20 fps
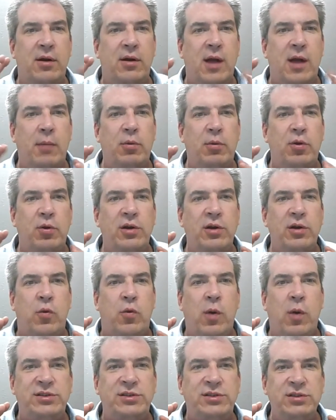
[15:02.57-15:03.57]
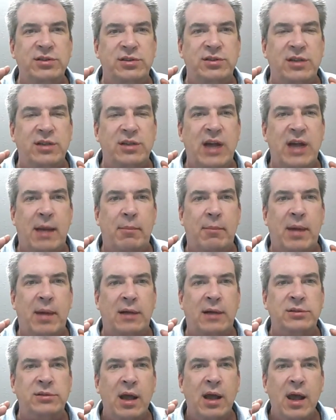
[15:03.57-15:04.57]
There are a couple good questions in the chat
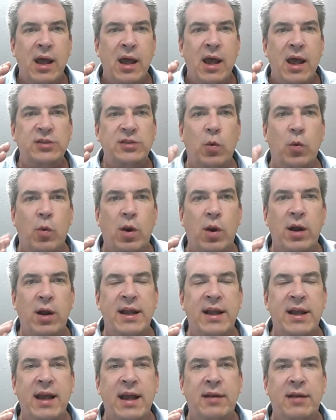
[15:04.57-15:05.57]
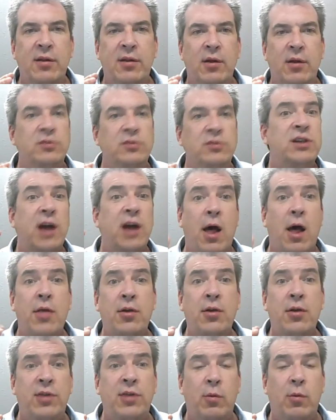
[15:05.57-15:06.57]
box, and so we're going to get to those. The
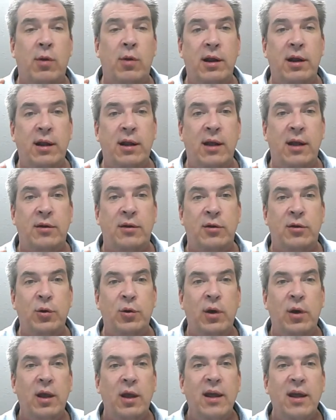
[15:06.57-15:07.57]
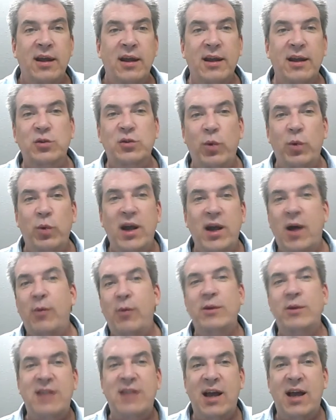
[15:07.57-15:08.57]
other thing we're going to get to is we
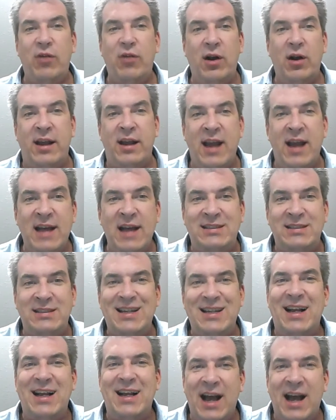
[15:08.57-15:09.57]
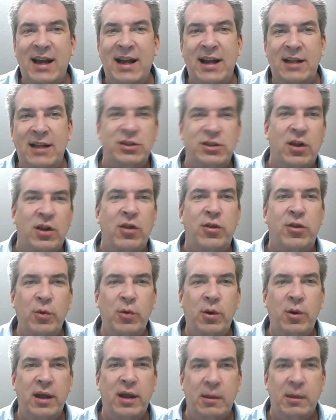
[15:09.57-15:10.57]
always have our guest guide us
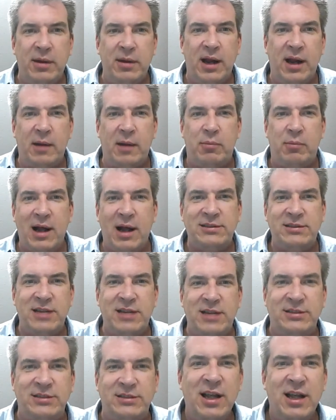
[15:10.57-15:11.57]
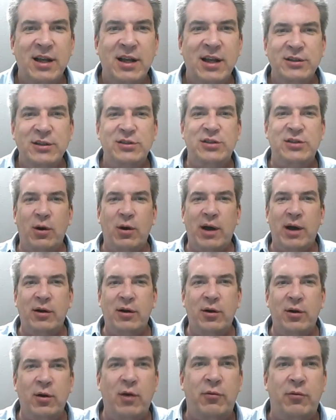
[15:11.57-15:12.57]
through a hypnotic process. So I
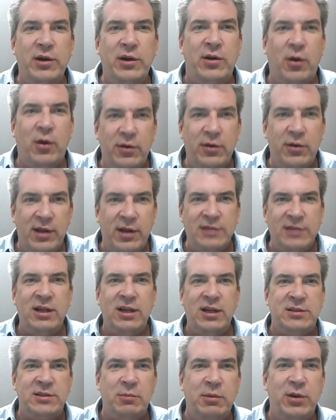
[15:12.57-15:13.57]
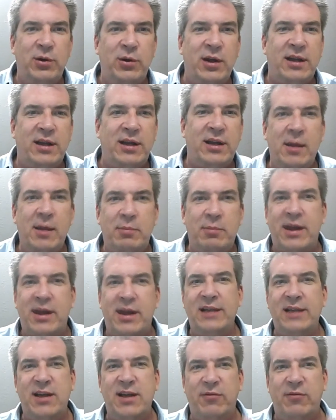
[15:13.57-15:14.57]
don't know if we told you that, Jason, but you get to
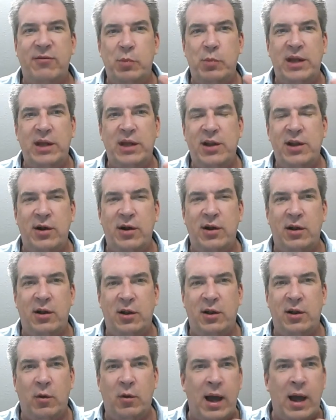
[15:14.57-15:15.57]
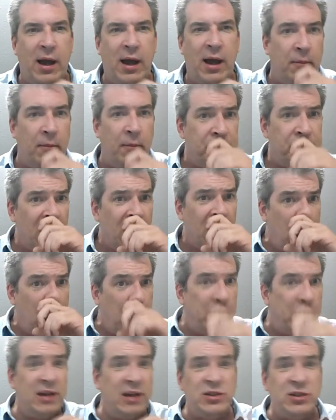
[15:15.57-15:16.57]
hypnotize everybody here in a little while.
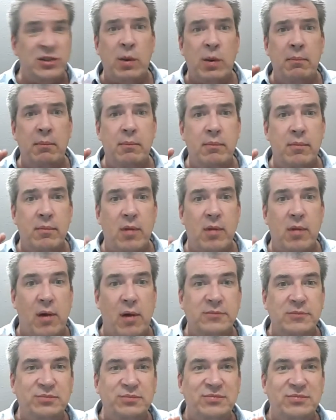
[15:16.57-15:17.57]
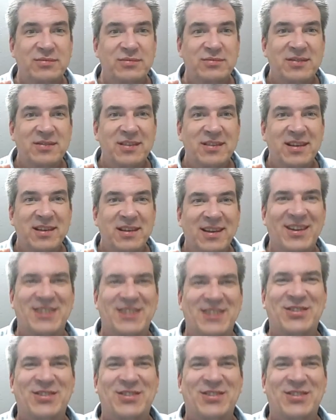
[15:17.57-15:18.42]
Long-time listener, first-time caller. I'm practicing.